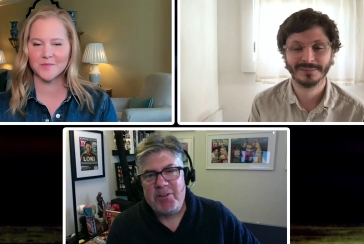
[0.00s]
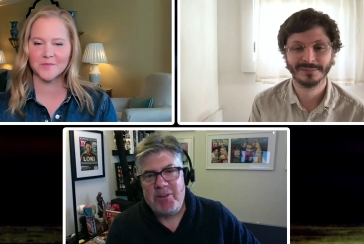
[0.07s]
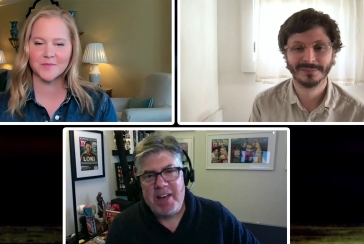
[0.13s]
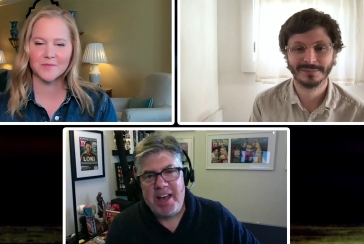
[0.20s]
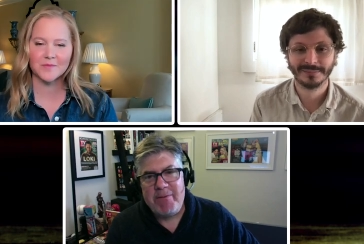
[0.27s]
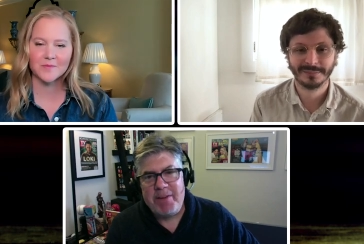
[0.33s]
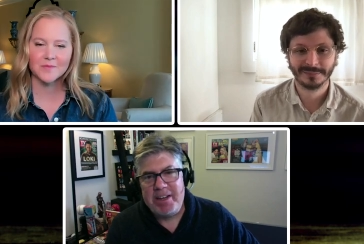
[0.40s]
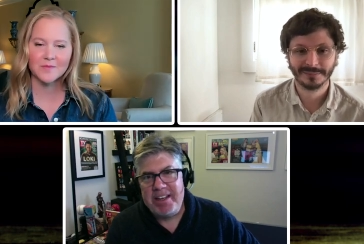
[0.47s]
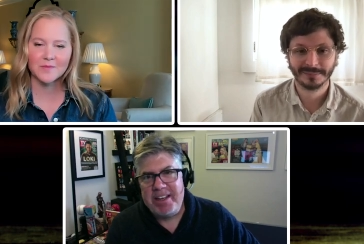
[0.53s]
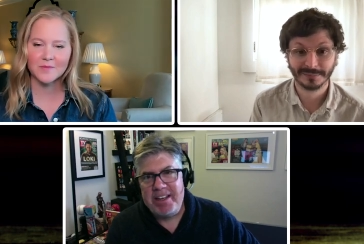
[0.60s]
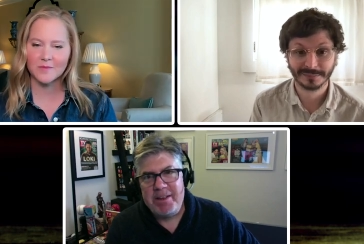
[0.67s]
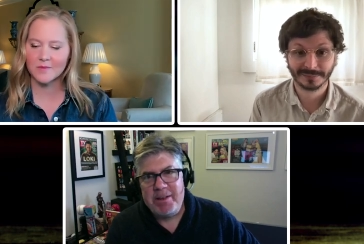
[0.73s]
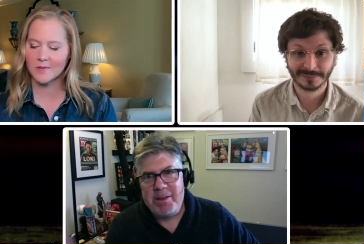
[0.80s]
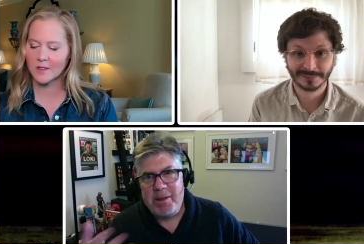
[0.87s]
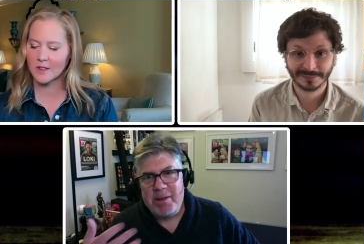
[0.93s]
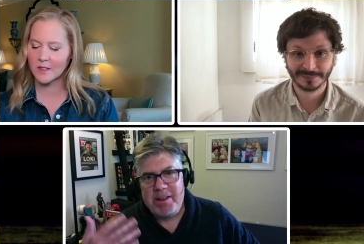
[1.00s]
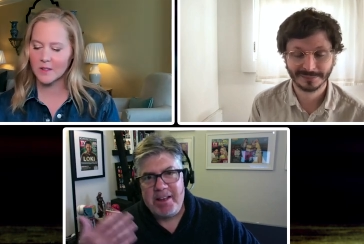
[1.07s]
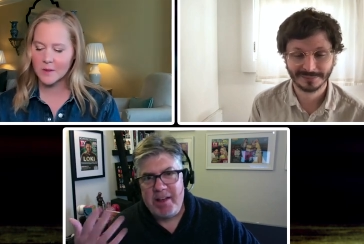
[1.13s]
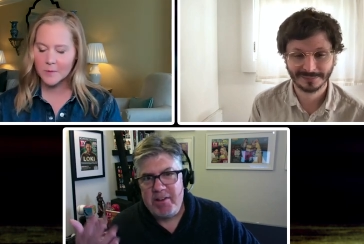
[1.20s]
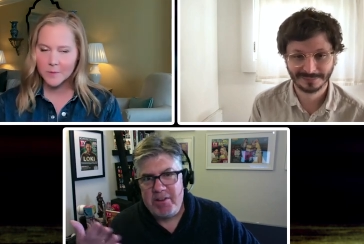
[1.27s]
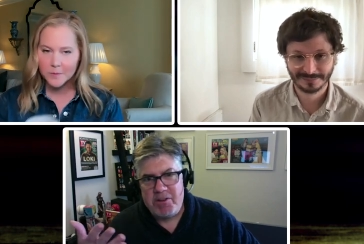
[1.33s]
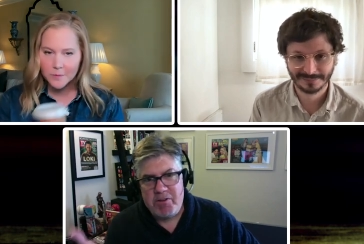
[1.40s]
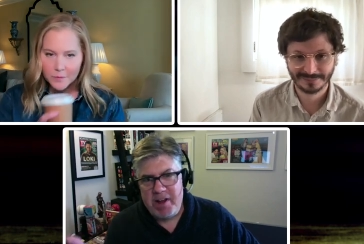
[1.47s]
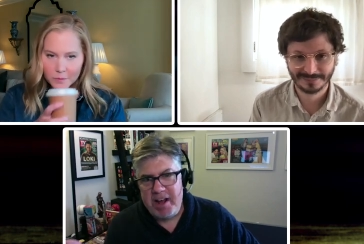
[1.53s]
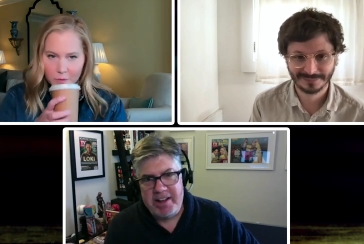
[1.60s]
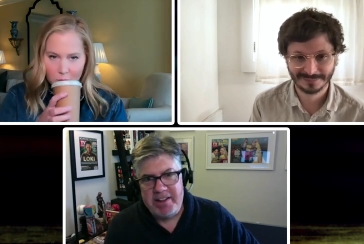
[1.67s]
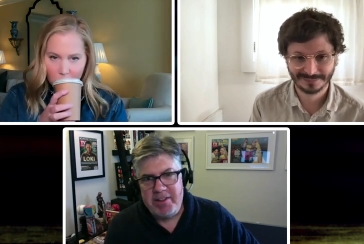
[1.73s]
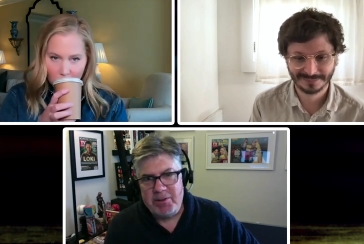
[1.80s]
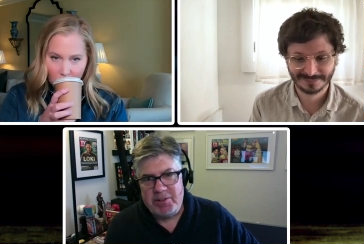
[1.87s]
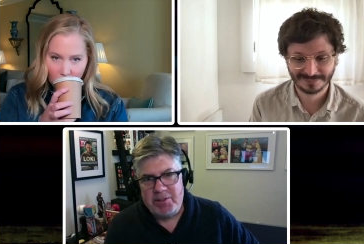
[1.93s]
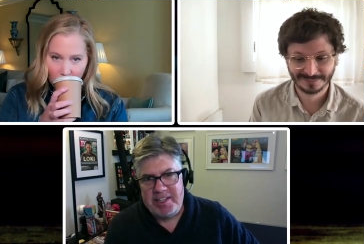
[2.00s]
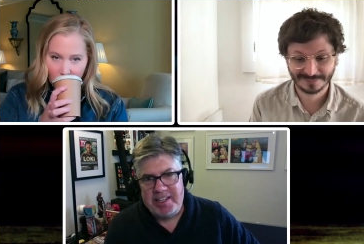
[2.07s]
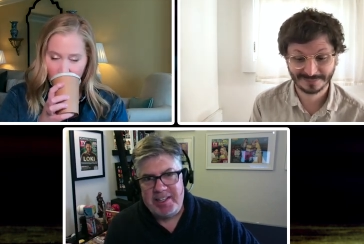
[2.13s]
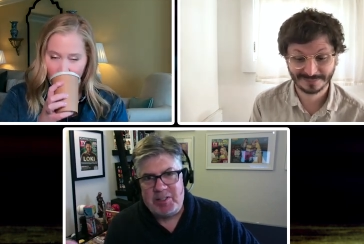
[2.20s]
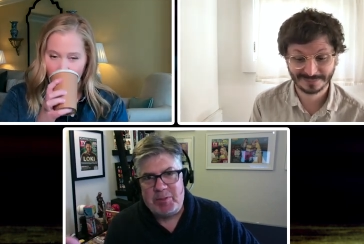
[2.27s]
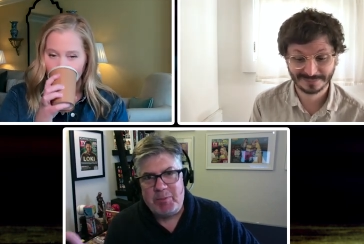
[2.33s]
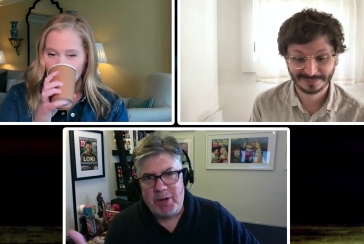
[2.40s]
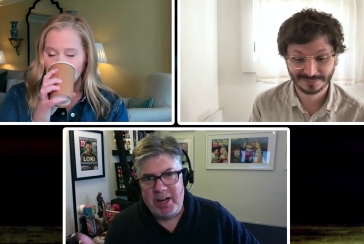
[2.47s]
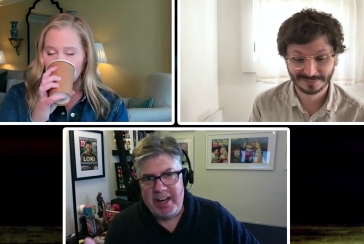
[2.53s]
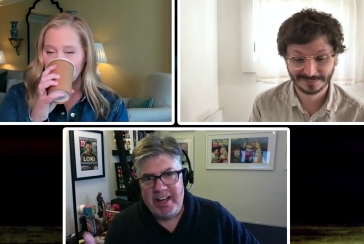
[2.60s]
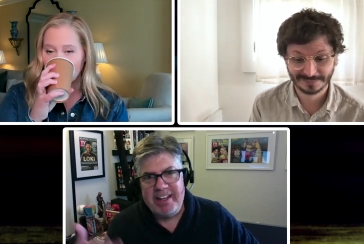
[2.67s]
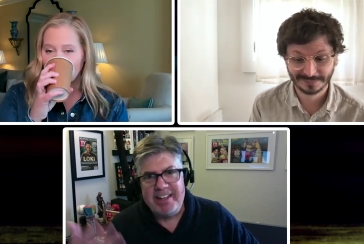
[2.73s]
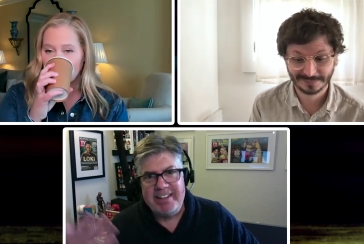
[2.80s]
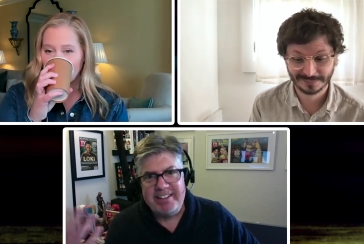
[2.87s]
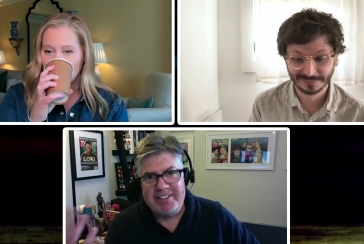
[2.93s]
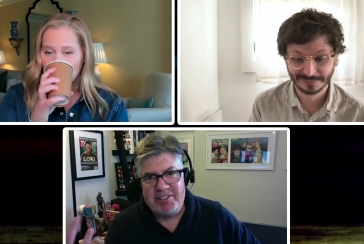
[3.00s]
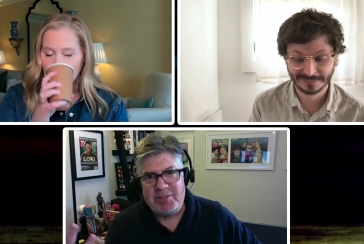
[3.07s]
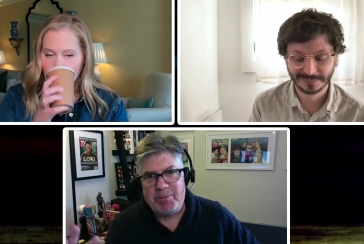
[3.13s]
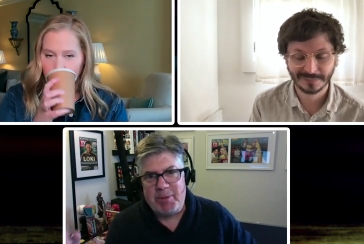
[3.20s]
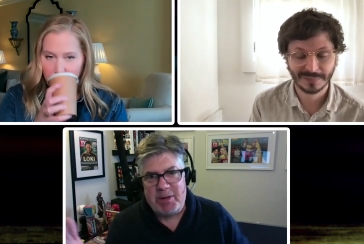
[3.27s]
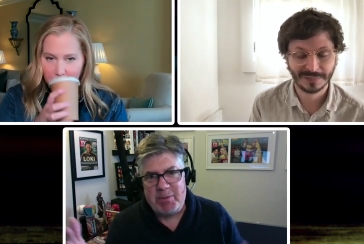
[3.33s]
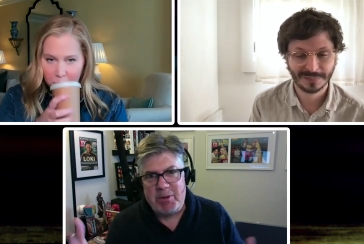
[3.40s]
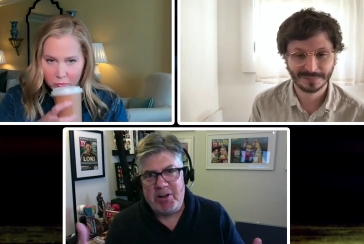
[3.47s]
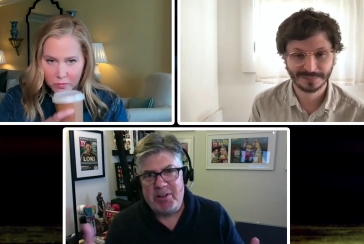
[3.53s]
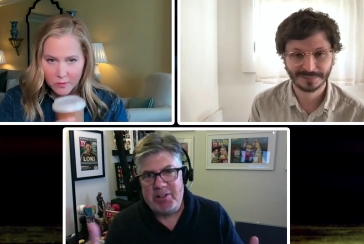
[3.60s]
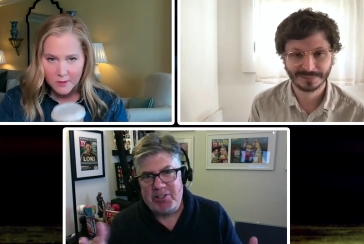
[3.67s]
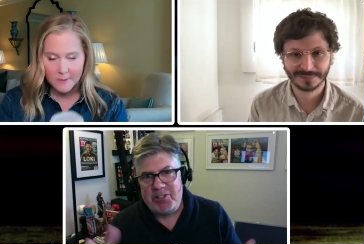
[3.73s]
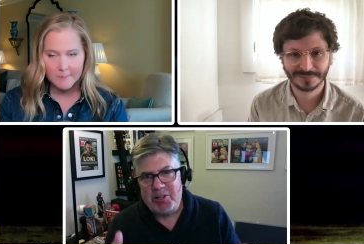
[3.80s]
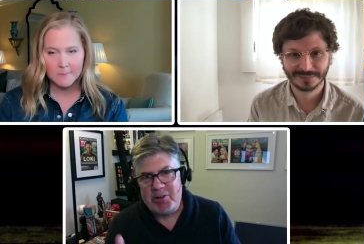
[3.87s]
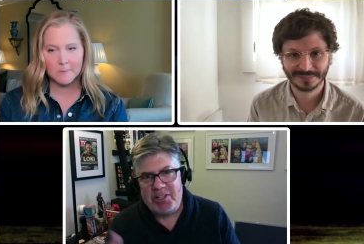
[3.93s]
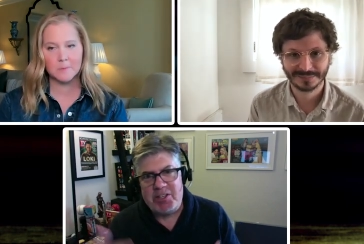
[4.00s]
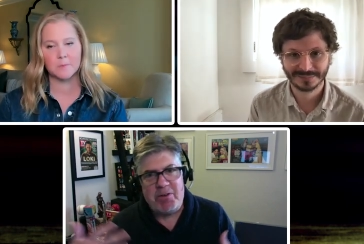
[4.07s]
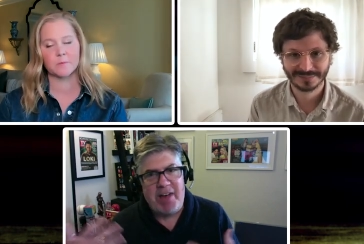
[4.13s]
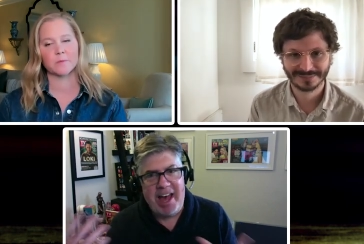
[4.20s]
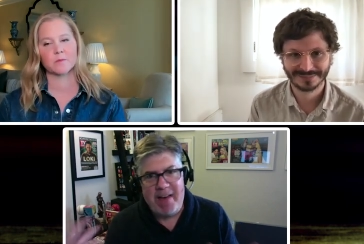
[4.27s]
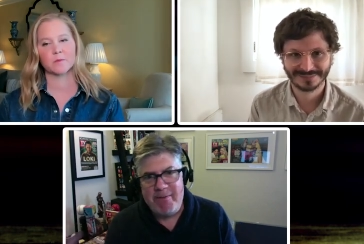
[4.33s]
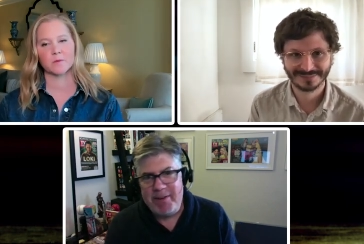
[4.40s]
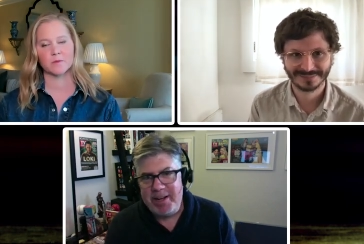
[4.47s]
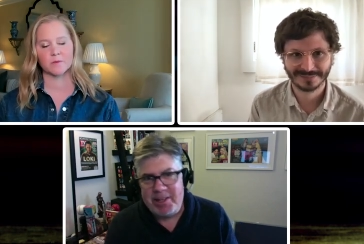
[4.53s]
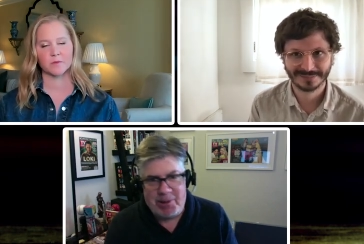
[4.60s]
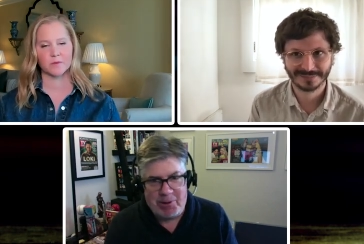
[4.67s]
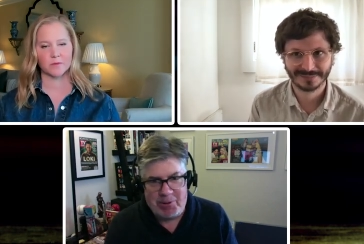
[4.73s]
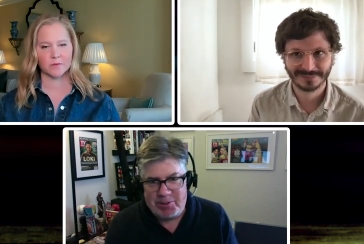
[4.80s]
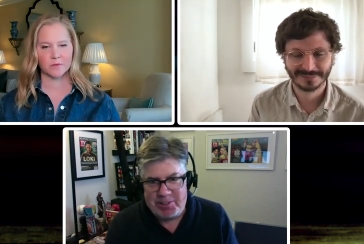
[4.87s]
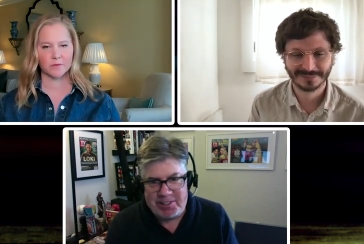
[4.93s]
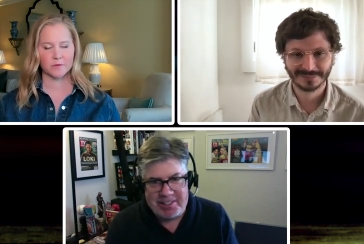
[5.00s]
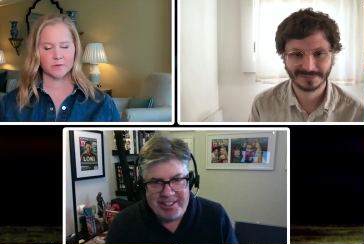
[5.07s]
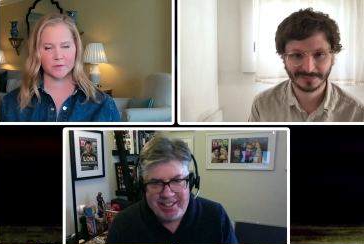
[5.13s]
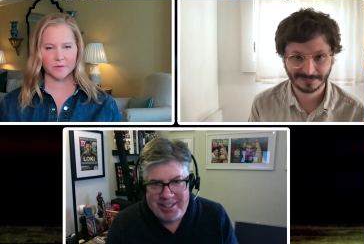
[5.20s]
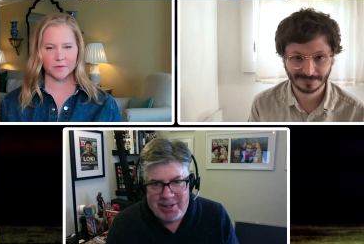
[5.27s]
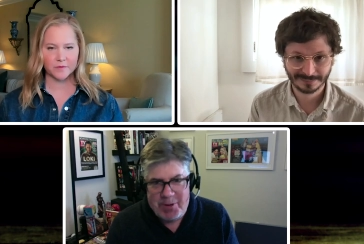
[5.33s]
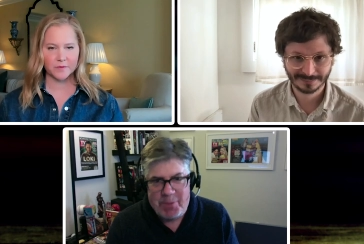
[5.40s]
Speaker 1: did you have any I uh, mean, you're not in those scenes but just being a part of the show did you have any of those